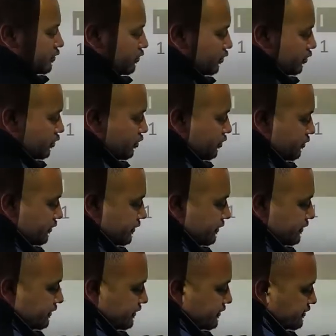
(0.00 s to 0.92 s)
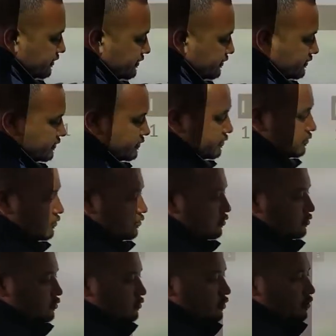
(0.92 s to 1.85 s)
No, this is
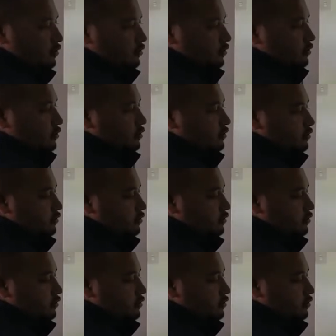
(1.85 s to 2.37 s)
wrong.